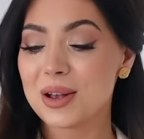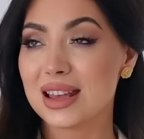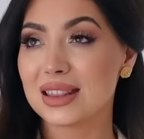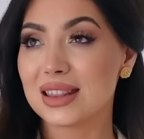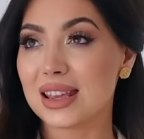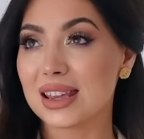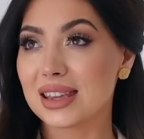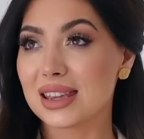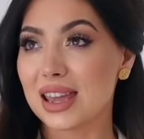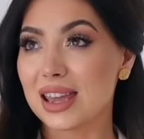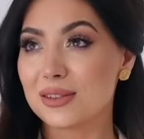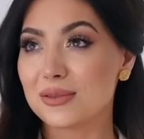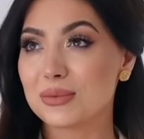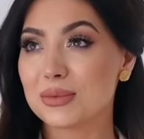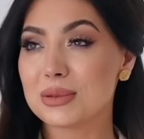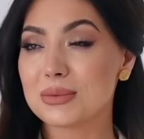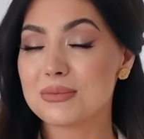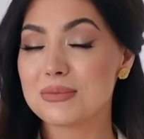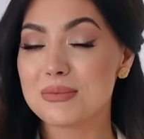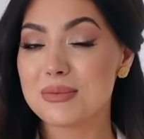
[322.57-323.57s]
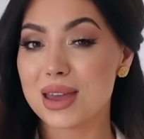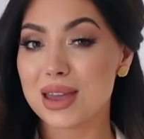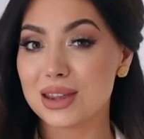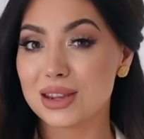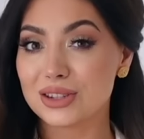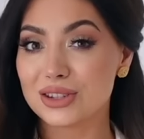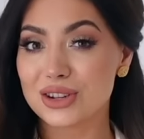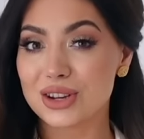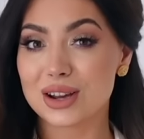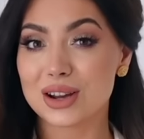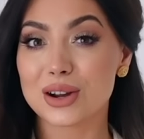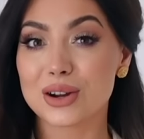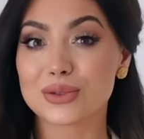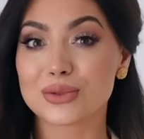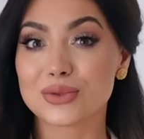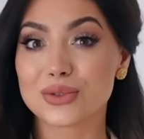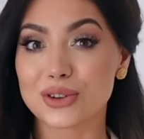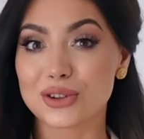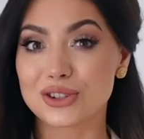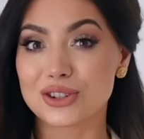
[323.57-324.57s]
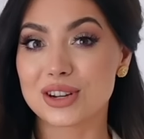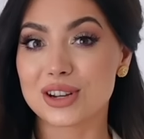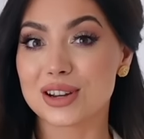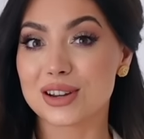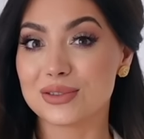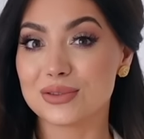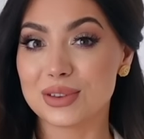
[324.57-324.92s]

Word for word: They gave me major Roger